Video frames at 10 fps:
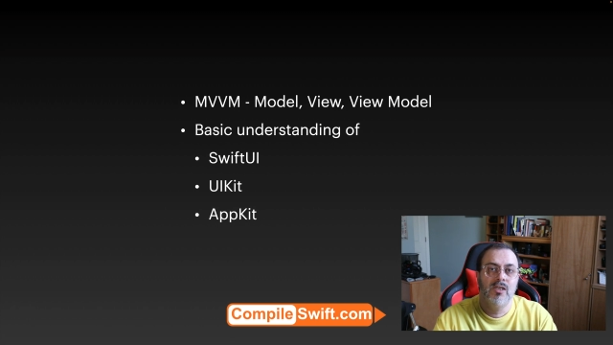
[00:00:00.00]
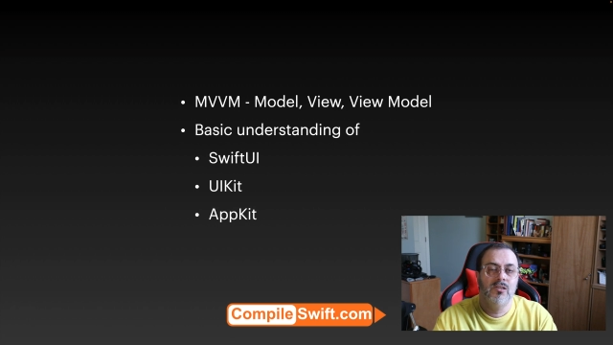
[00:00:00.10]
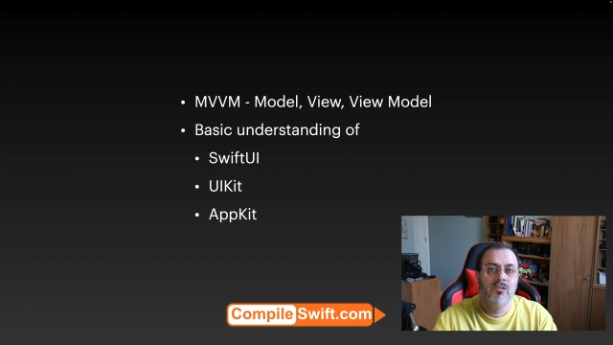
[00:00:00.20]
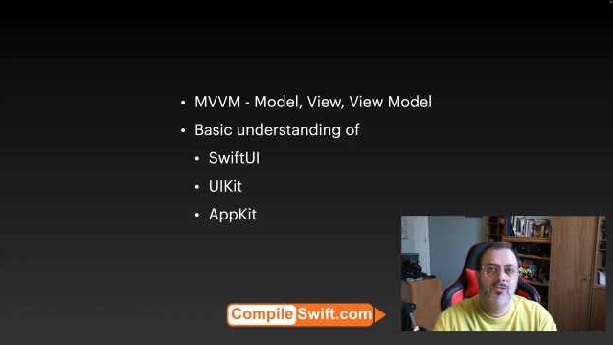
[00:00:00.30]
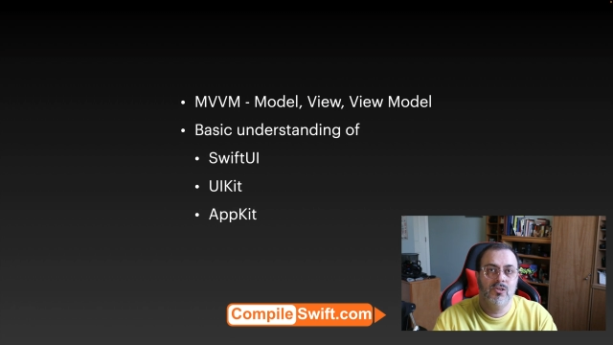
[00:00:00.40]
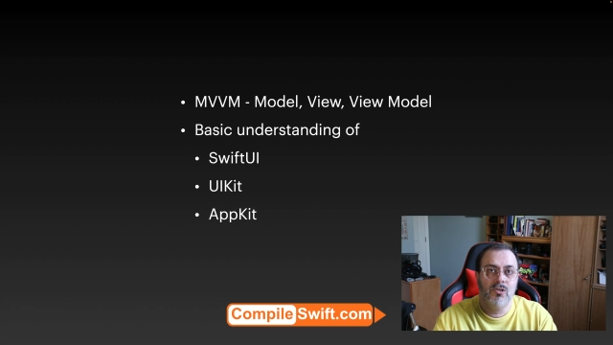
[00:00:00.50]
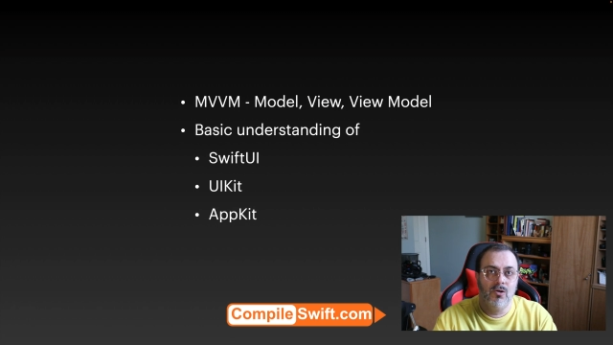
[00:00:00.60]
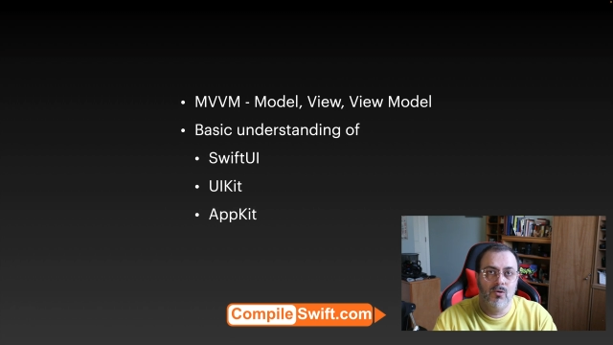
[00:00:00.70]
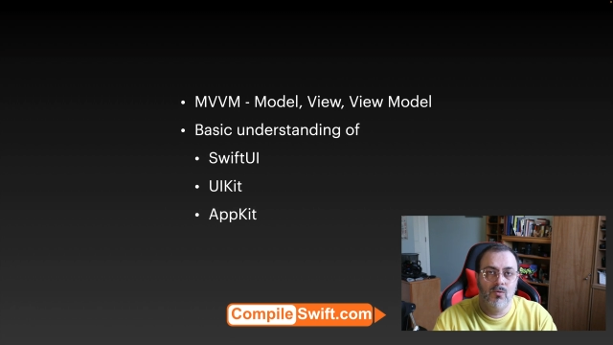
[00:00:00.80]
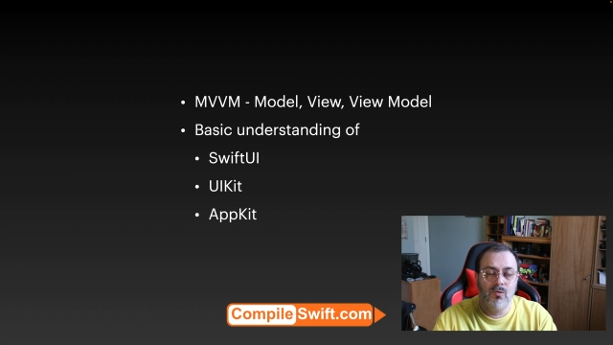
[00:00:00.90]

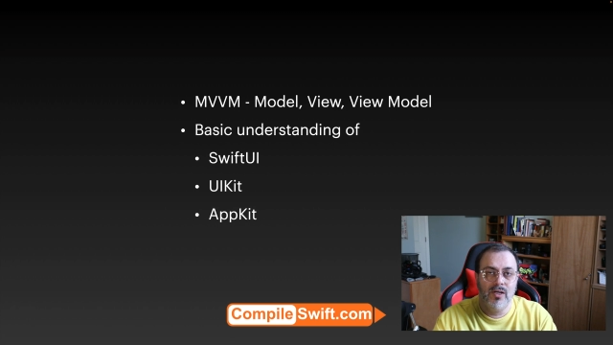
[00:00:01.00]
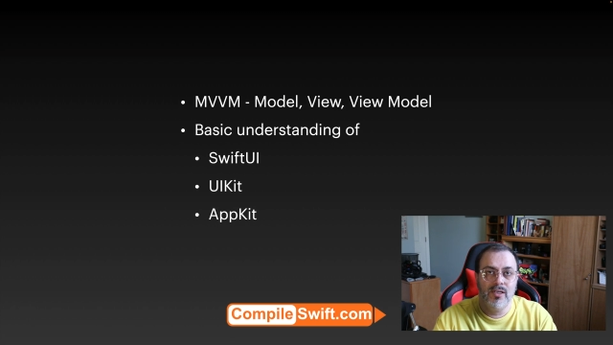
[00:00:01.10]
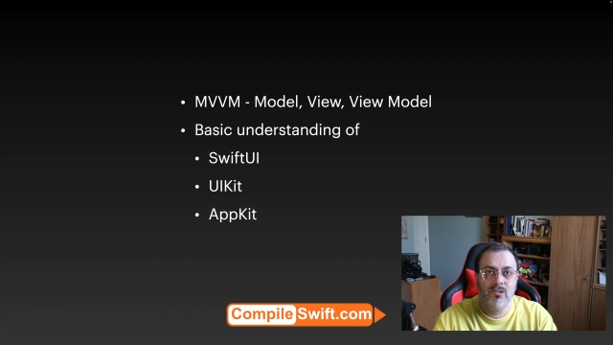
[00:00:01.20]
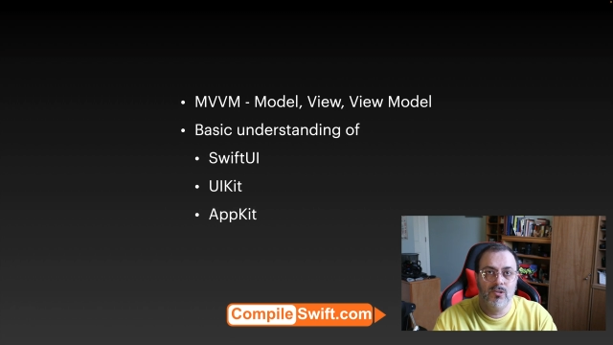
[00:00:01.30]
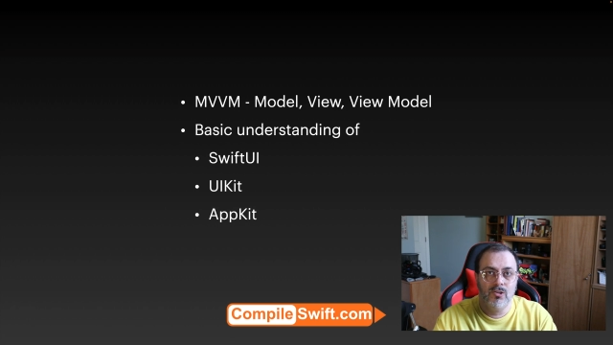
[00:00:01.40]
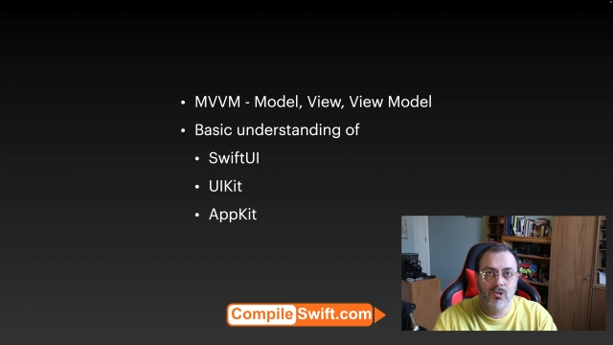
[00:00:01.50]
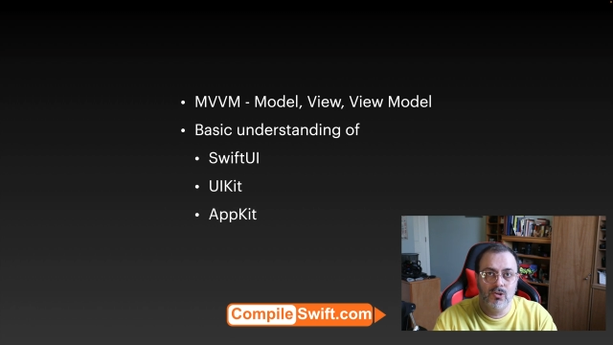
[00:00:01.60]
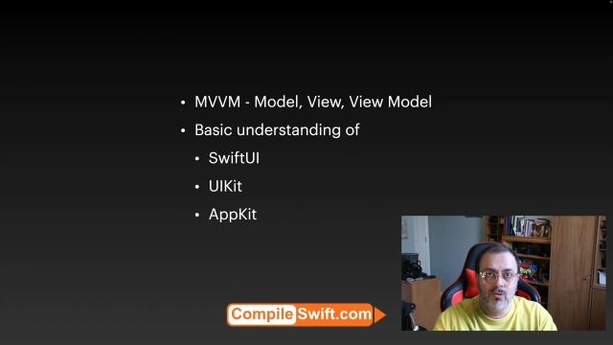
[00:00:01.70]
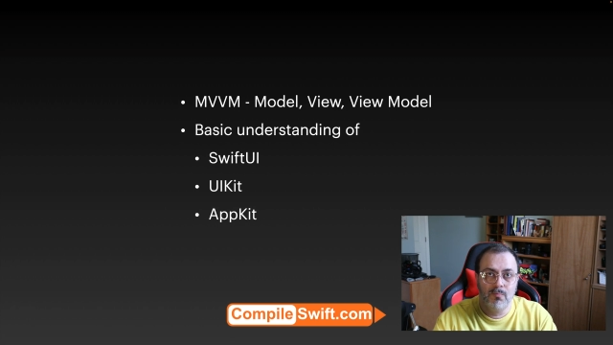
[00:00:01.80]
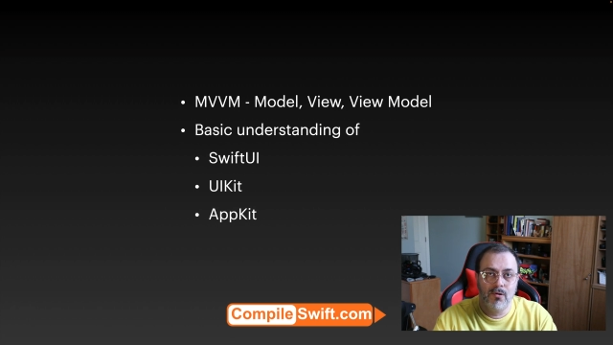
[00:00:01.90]
So it's a
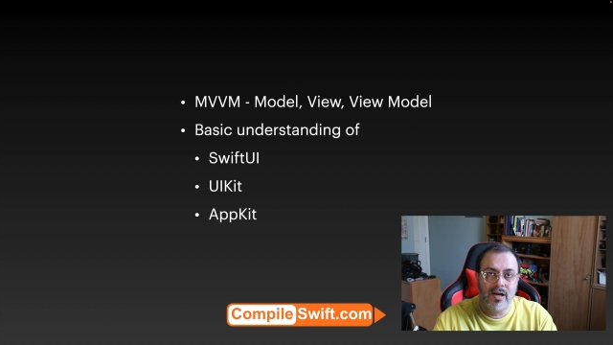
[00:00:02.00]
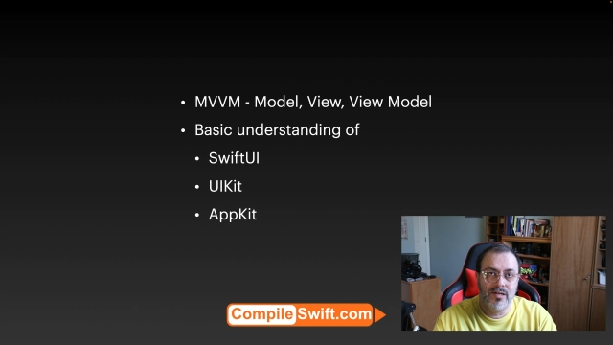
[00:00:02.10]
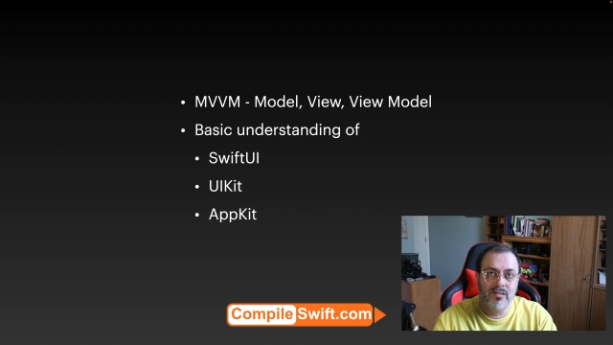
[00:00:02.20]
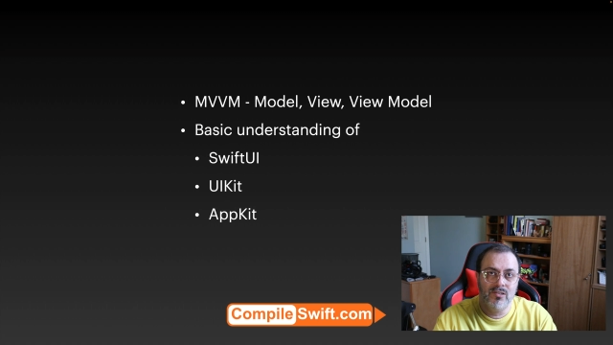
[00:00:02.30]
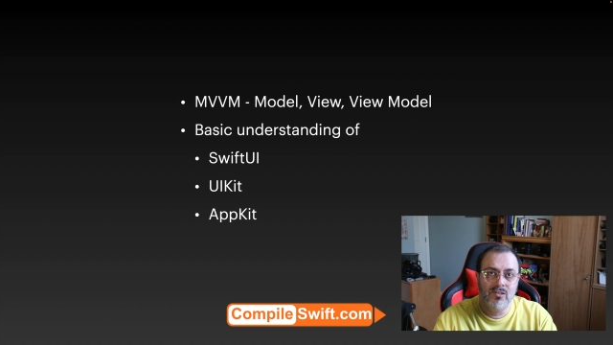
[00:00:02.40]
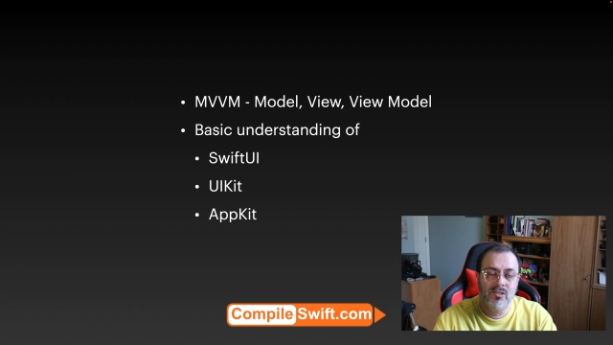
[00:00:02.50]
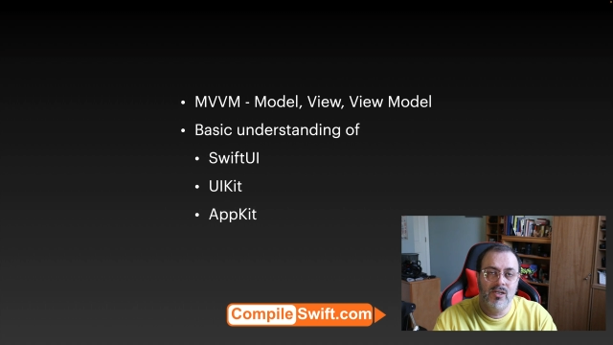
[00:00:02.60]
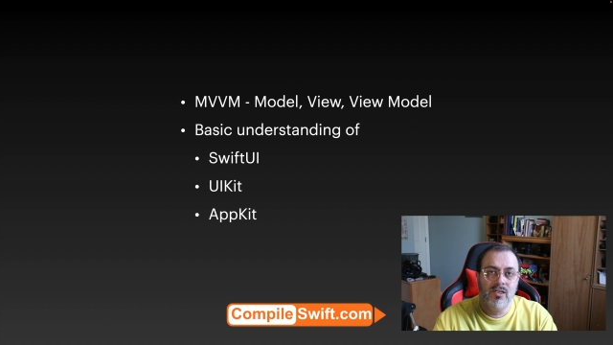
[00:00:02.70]
good practice